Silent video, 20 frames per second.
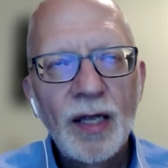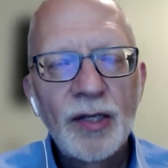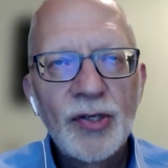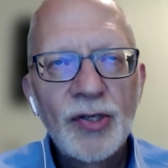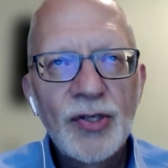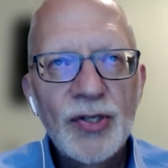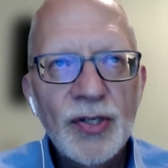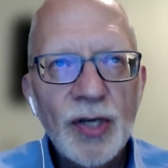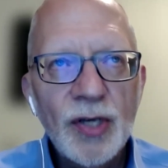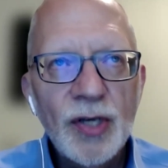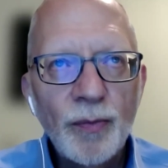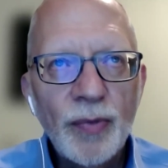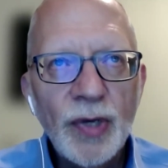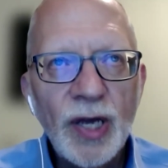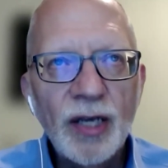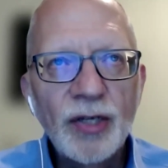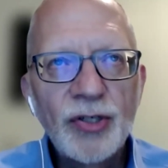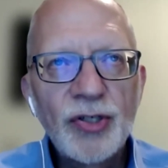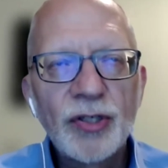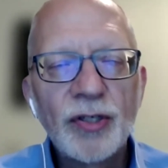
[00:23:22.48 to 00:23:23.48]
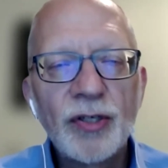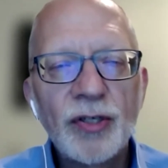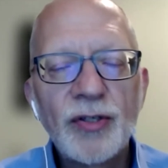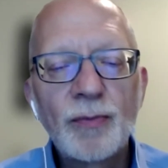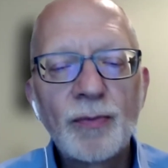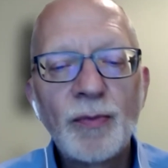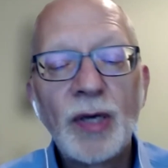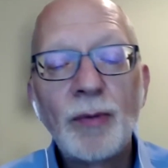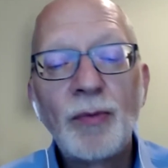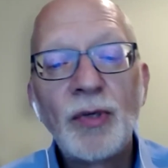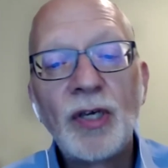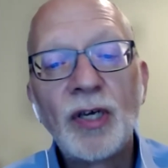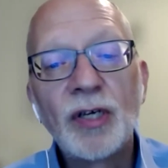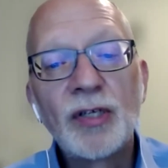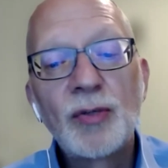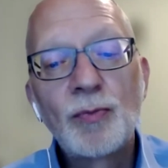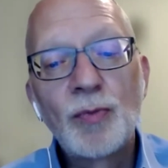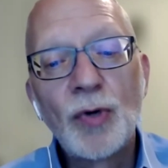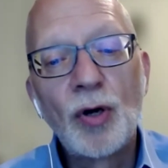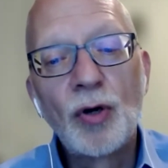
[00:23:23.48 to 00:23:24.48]
Some patients may be
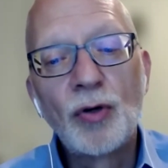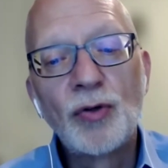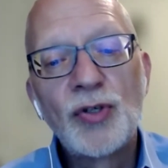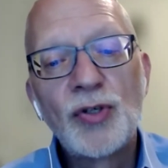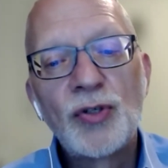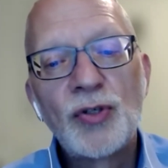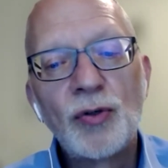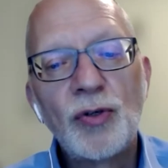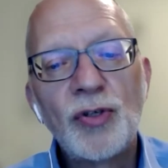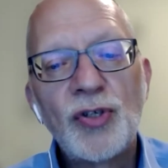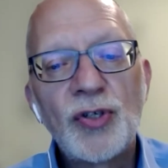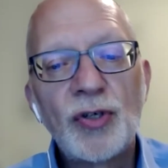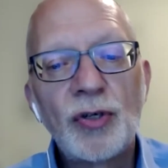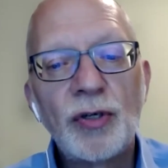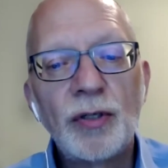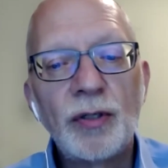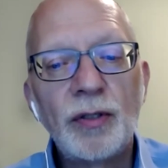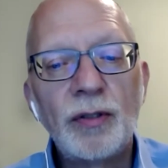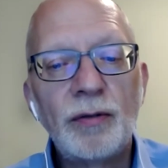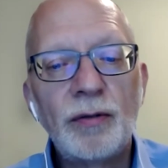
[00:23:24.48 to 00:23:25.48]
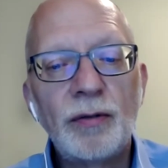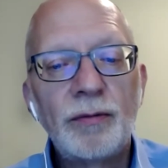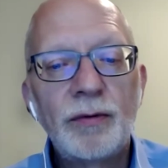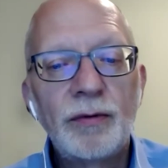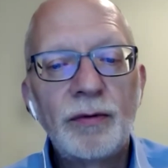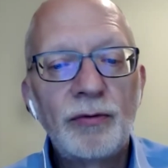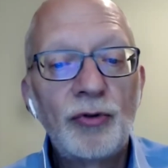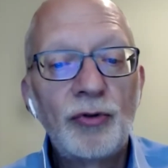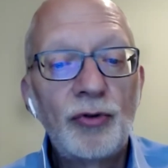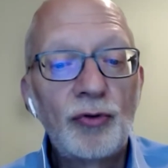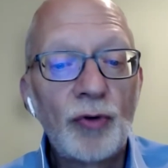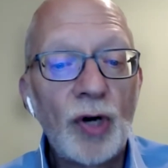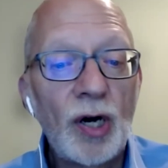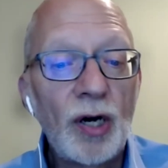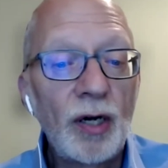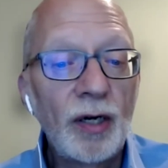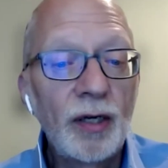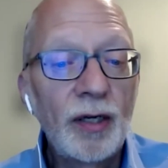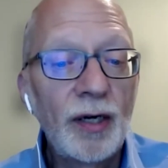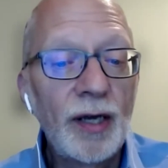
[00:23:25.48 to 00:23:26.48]
exposed to a certain
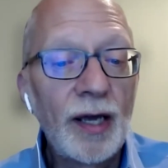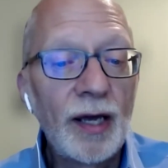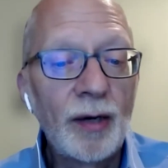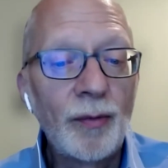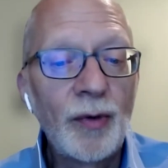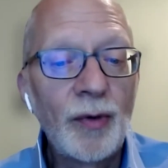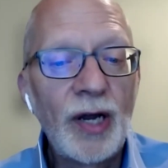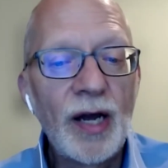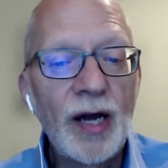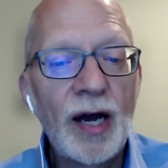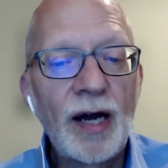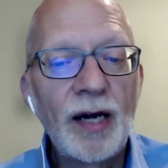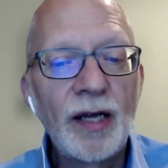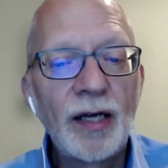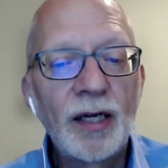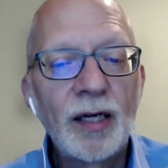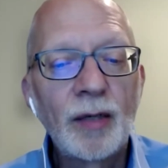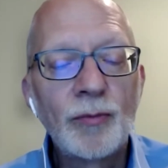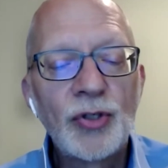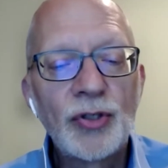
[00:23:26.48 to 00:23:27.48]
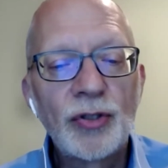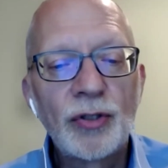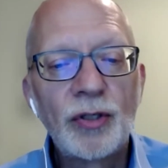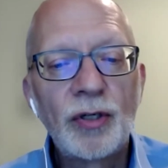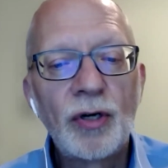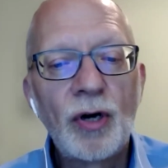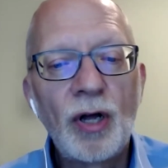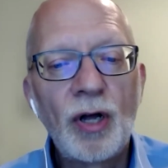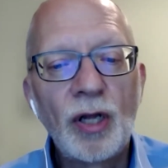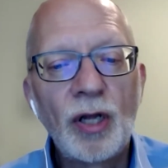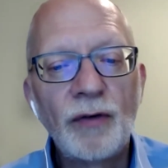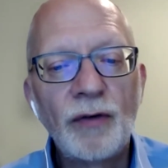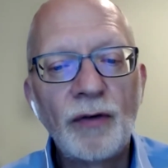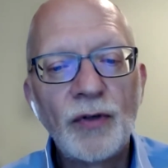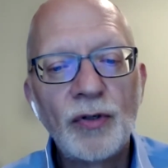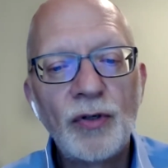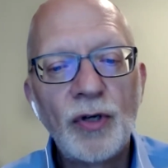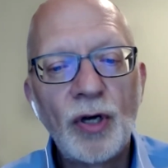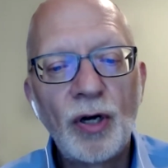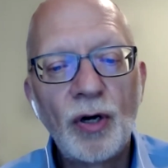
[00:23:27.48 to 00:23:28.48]
drug, an antibiotic. I'm sure all of
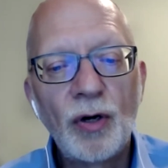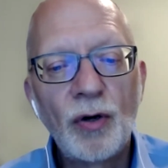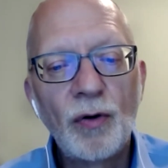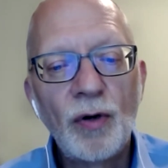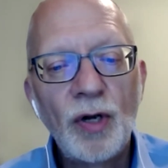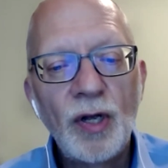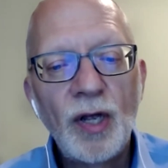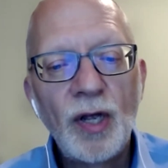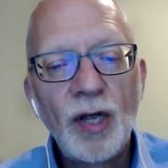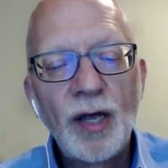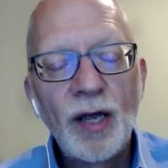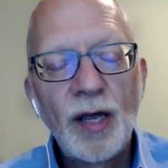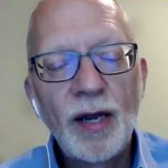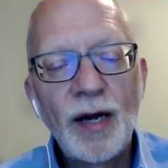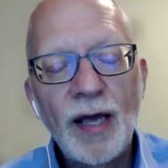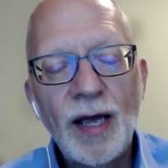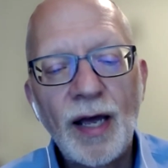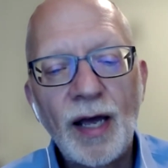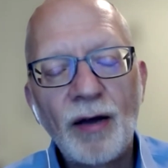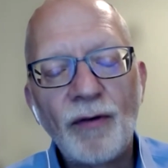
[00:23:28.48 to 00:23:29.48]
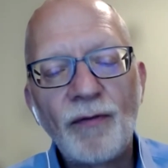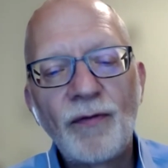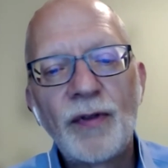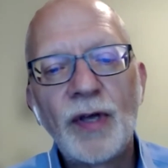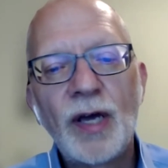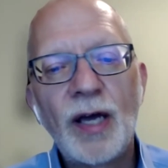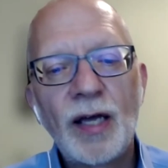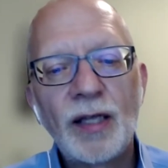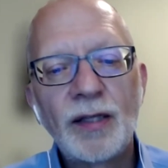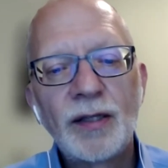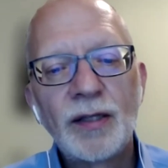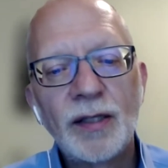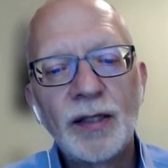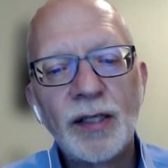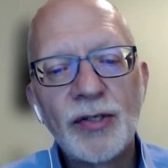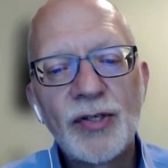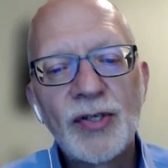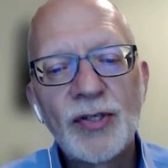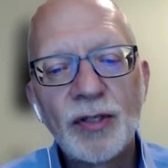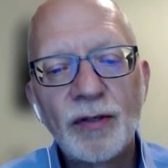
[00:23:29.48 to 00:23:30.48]
you know and have that
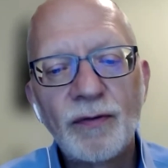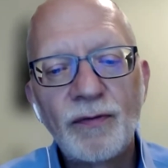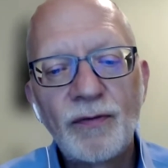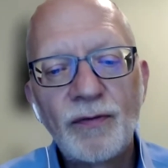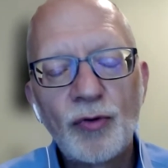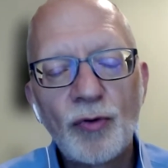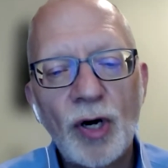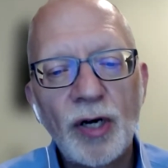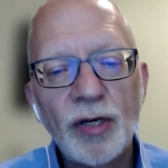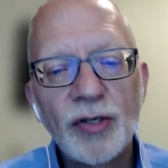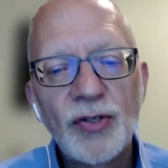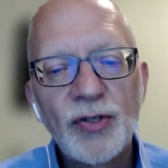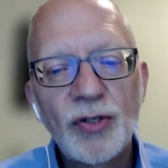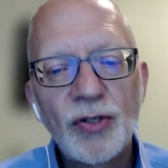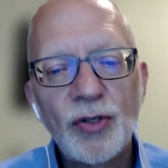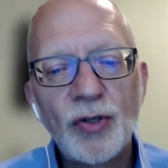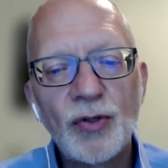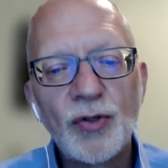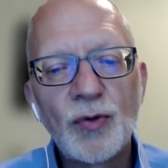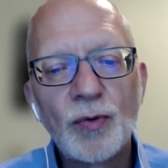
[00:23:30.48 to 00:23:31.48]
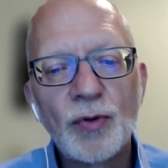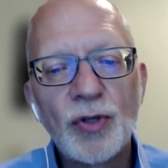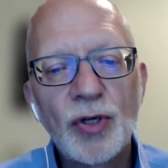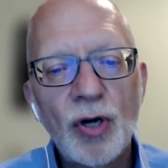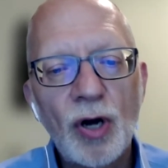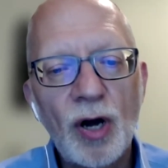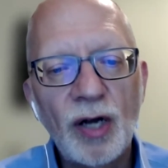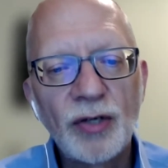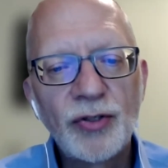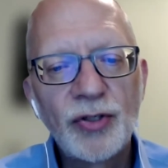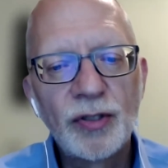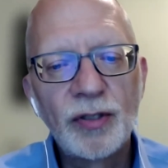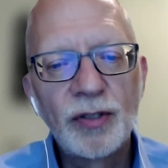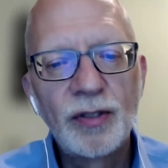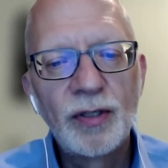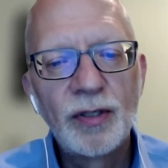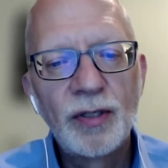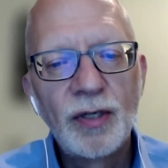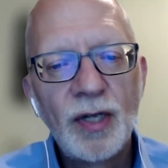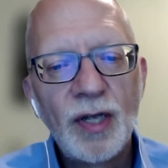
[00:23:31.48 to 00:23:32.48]
list of drugs to use with
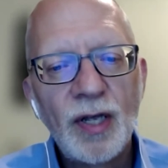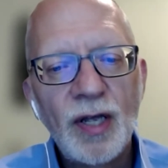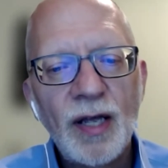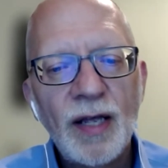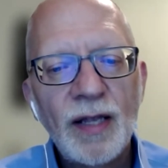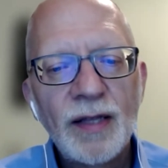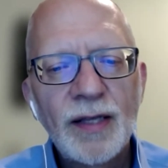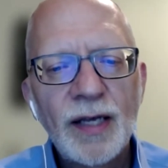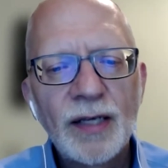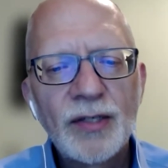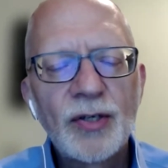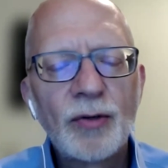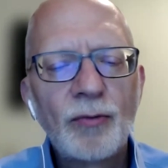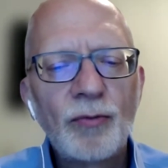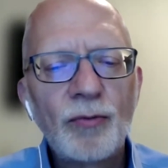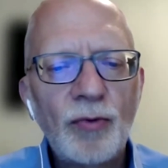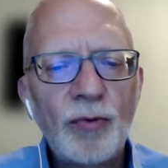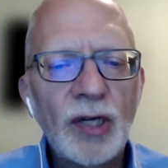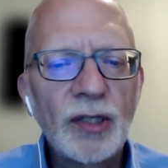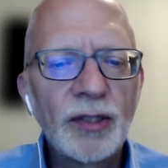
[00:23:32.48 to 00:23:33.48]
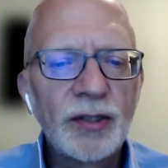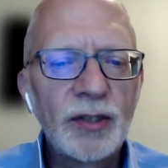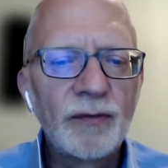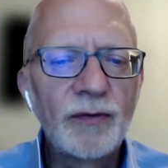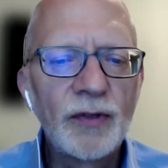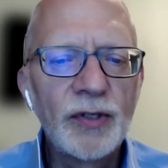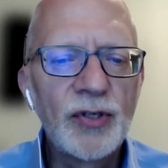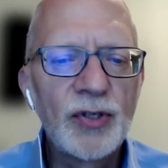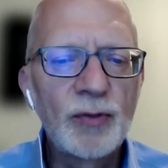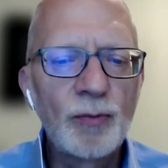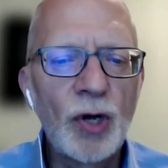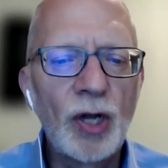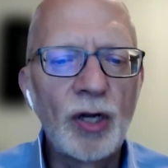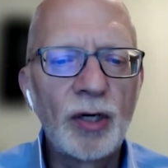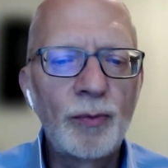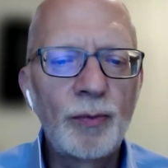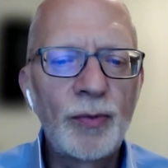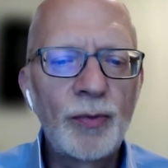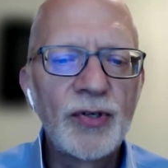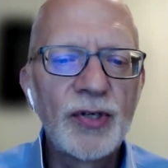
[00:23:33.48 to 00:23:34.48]
caution. That's a relatively
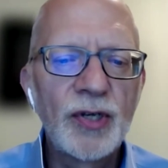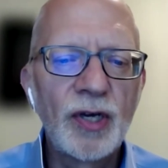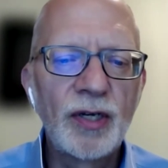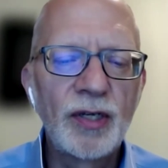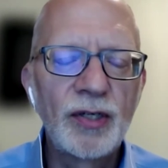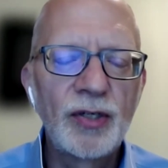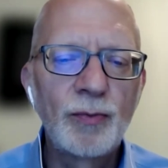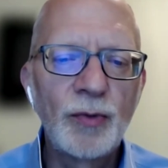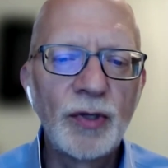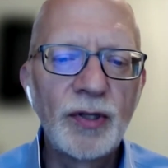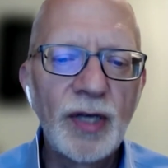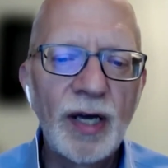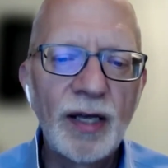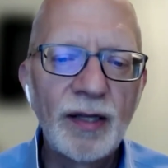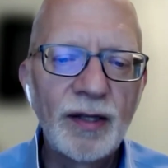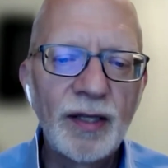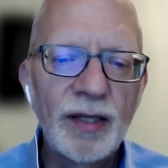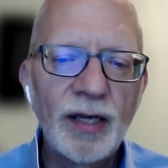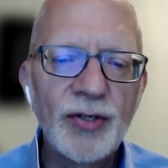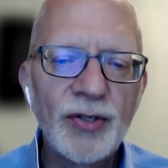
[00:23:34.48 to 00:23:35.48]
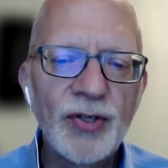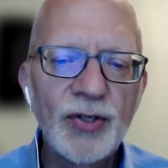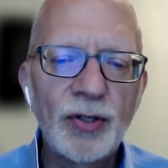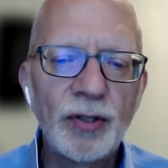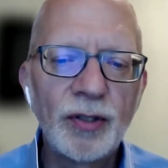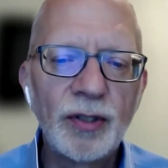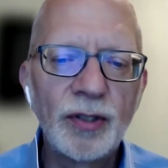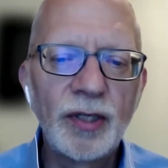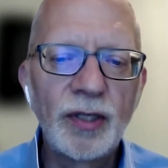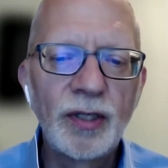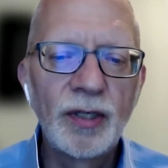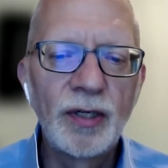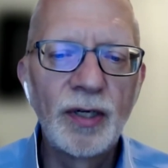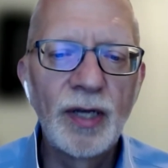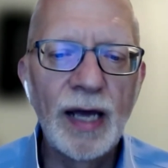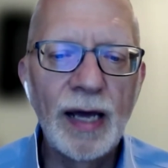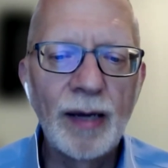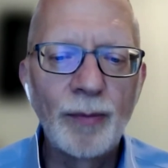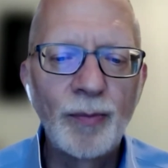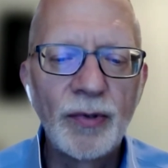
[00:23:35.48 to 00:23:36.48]
smaller percentage, but that certainly can
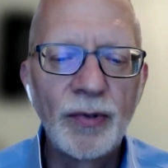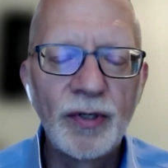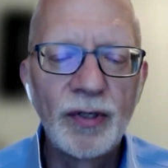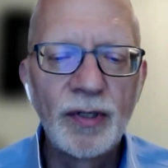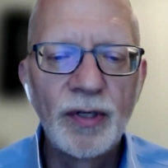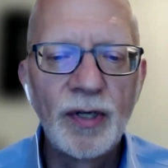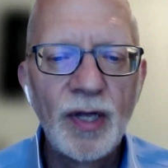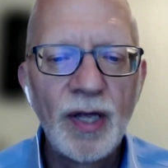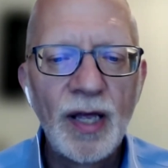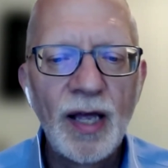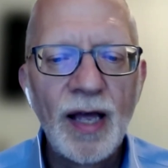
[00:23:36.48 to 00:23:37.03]
happen.